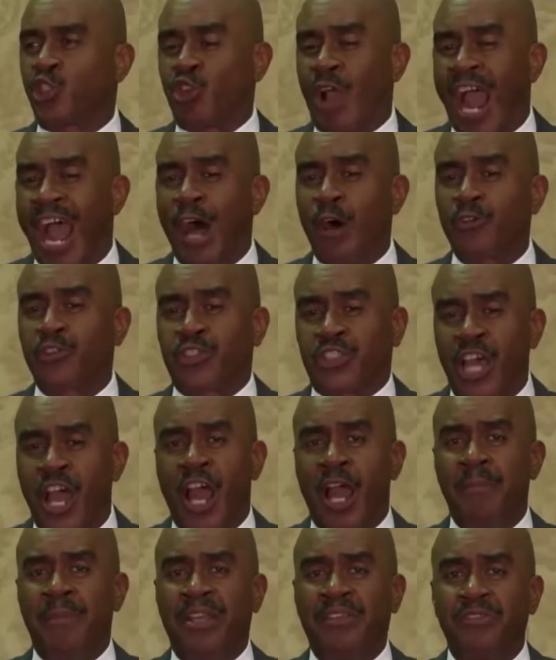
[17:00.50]
trial
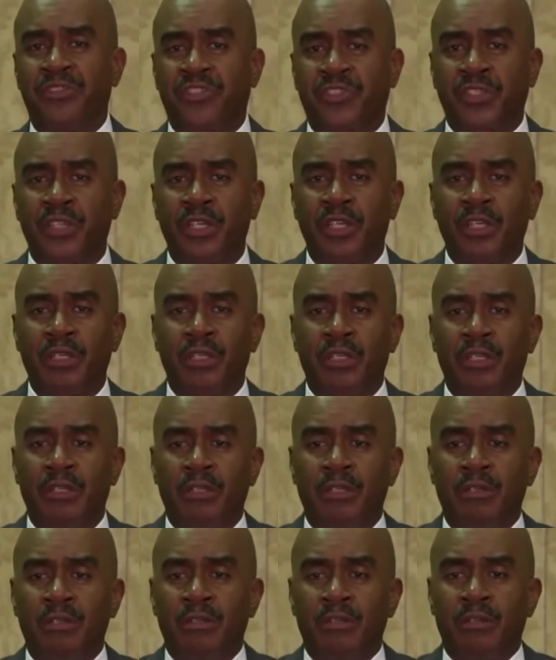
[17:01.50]
sermons,
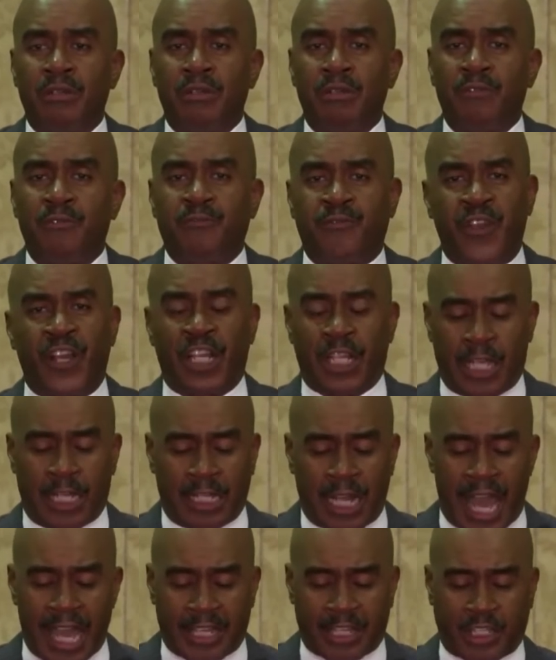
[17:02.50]
feeling
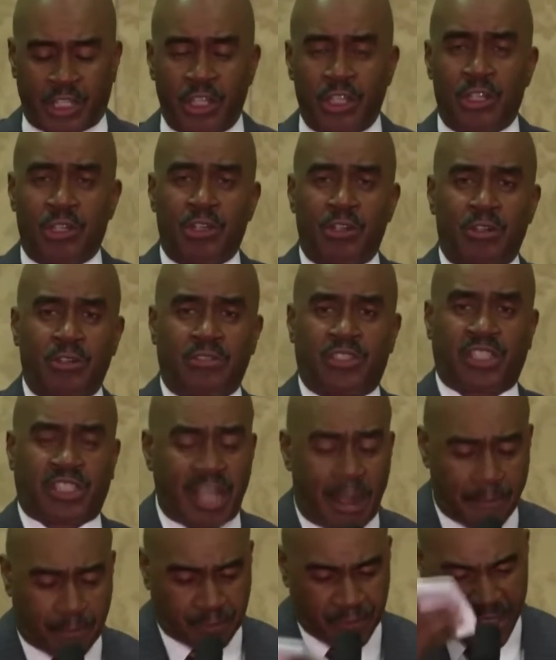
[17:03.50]
like you
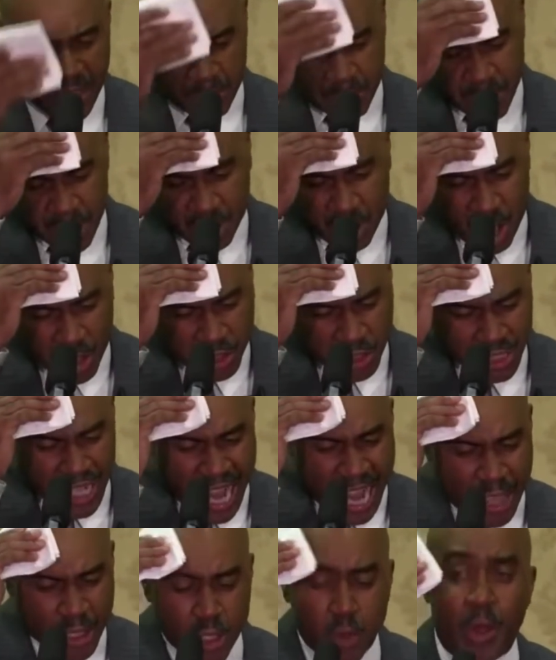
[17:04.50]
something because
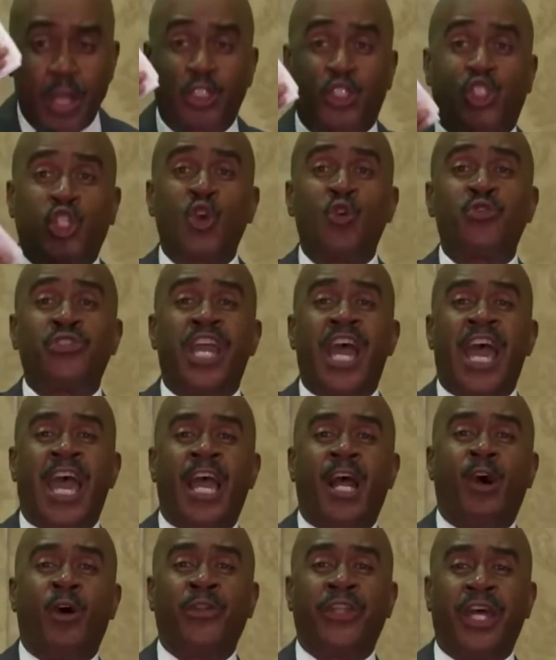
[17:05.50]
now you a junior
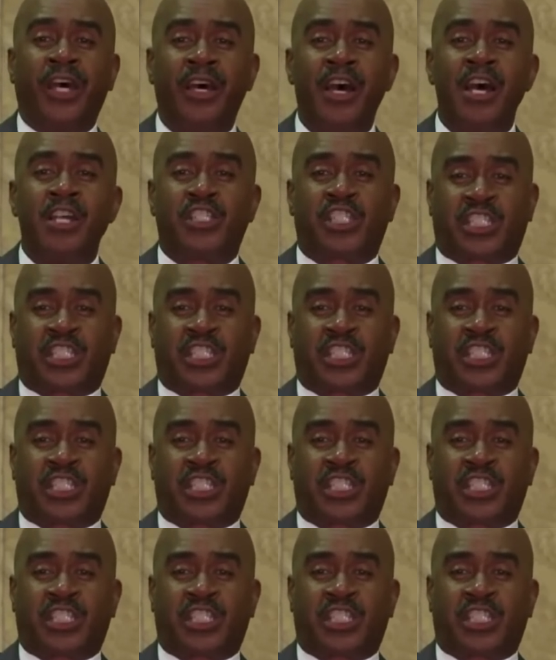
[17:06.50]
elder,